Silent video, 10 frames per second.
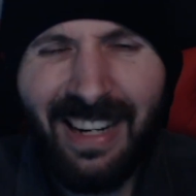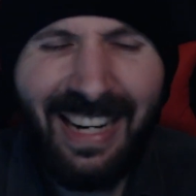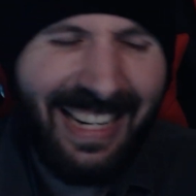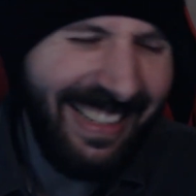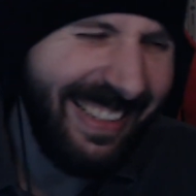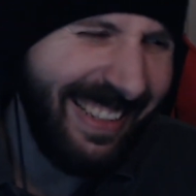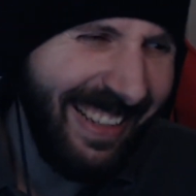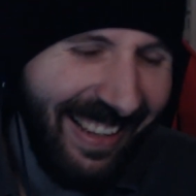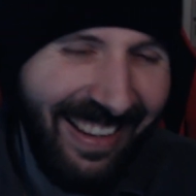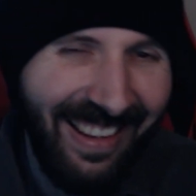
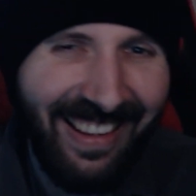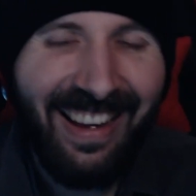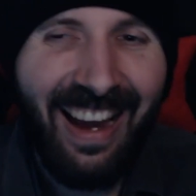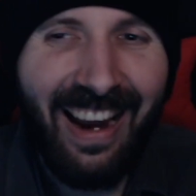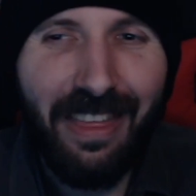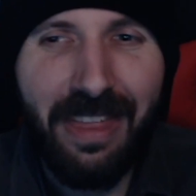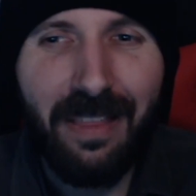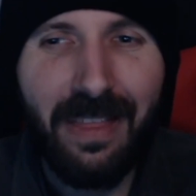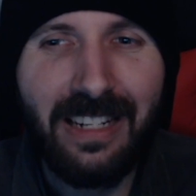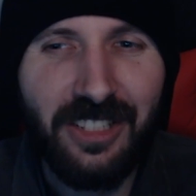I
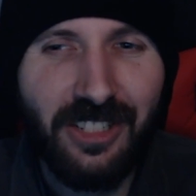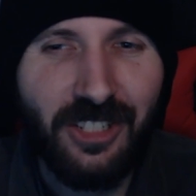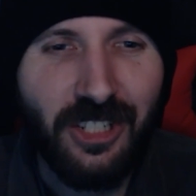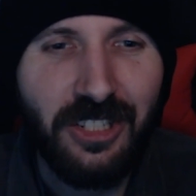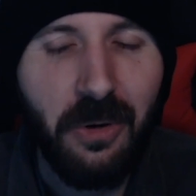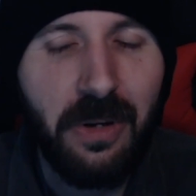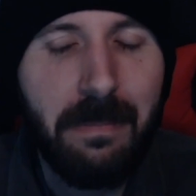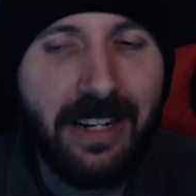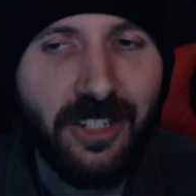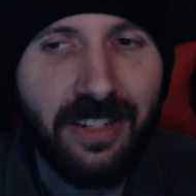think that's just your
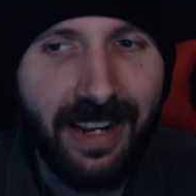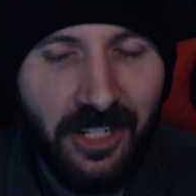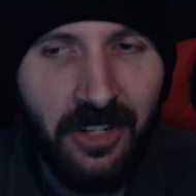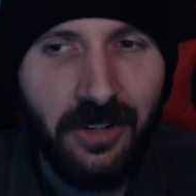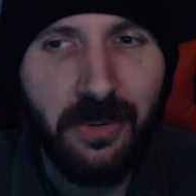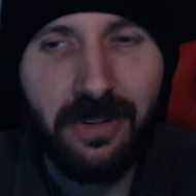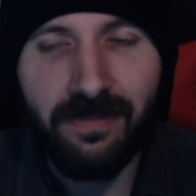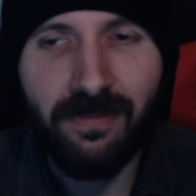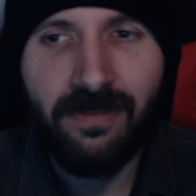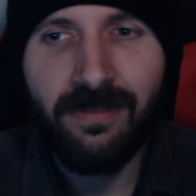imagination, dude.
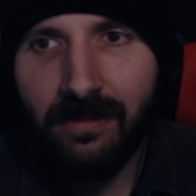Hmm?